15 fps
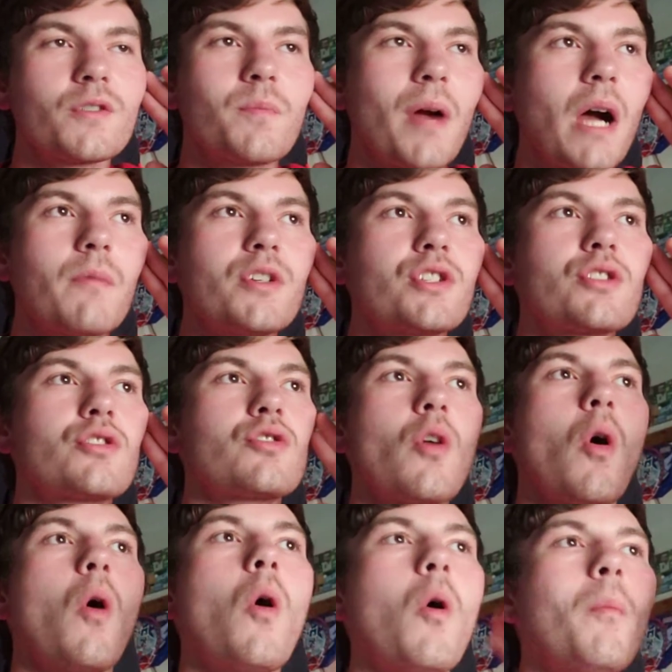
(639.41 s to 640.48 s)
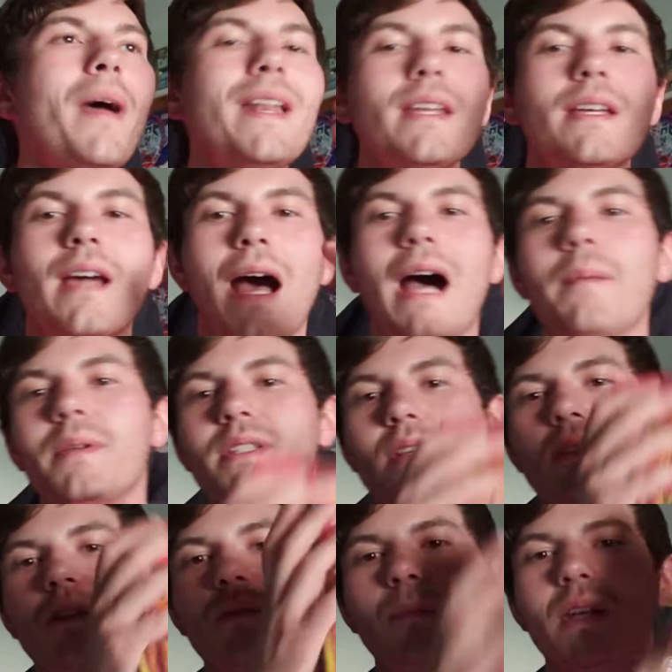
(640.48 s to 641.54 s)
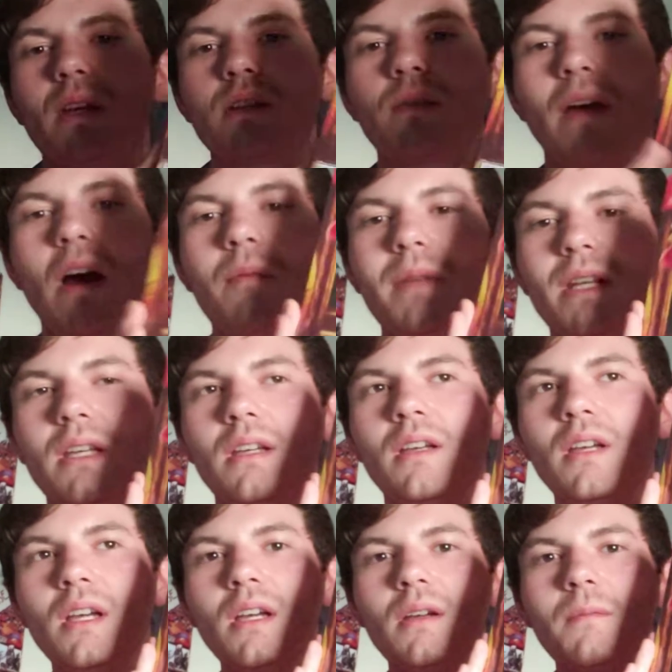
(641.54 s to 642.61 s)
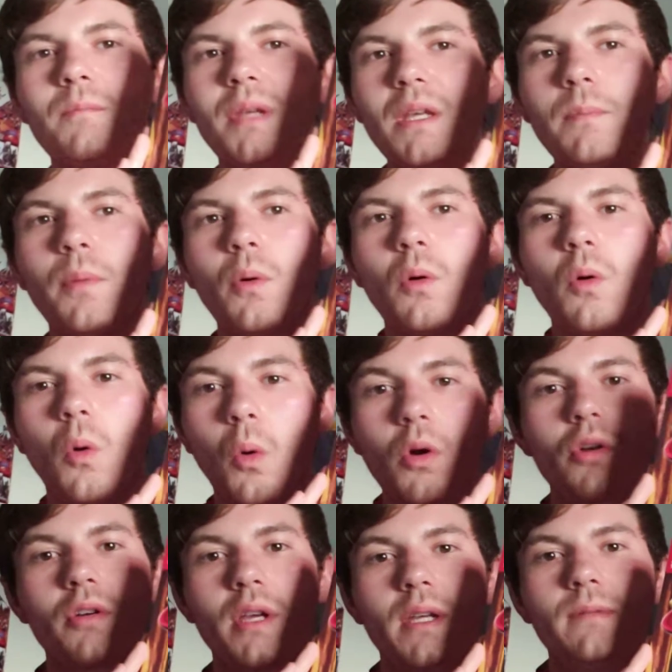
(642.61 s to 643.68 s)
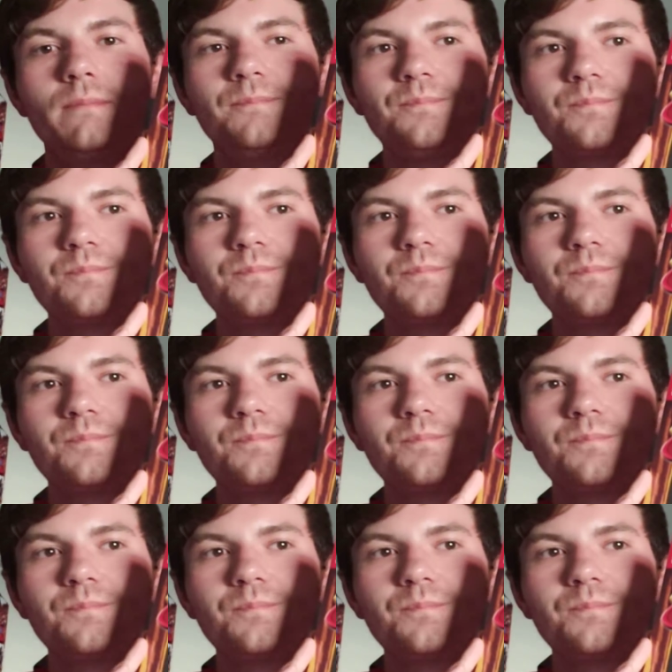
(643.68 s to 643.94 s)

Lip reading: probably so many copies of this because of how many people ordered it,